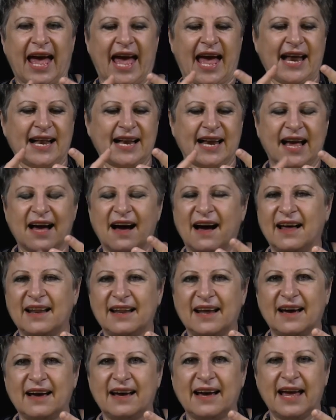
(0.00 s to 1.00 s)
and
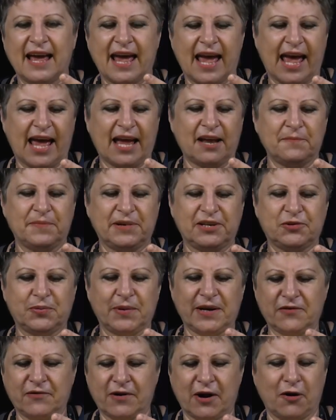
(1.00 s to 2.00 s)
Kala. And
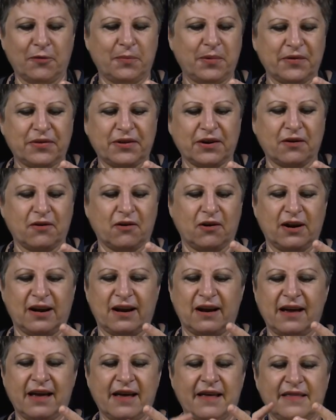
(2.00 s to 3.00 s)
between Rehoboth and
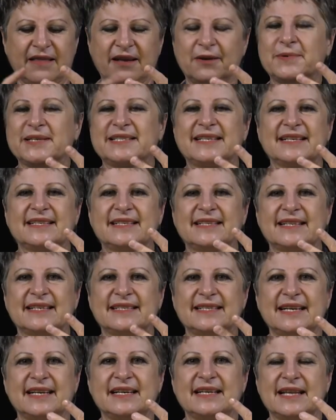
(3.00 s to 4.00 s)
Kala, there was a
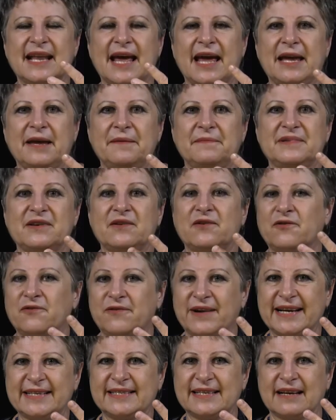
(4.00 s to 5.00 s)
city named
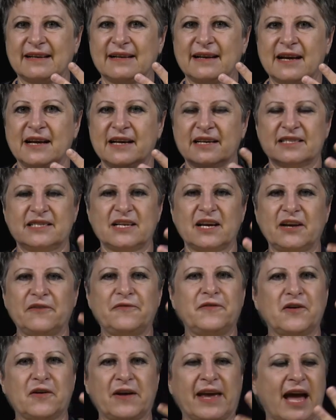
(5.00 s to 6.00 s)
Rezin. So
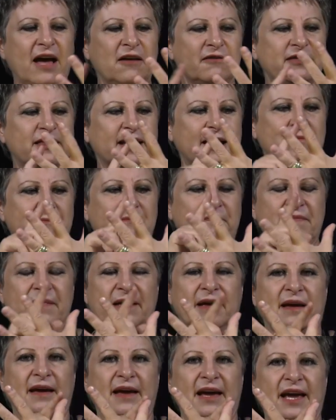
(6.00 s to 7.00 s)
if you count them,
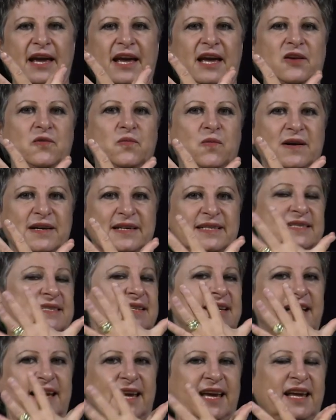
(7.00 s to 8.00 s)
it was
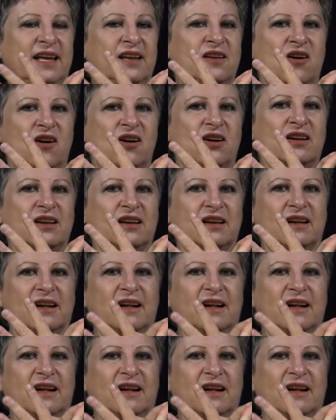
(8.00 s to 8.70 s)
Enoch,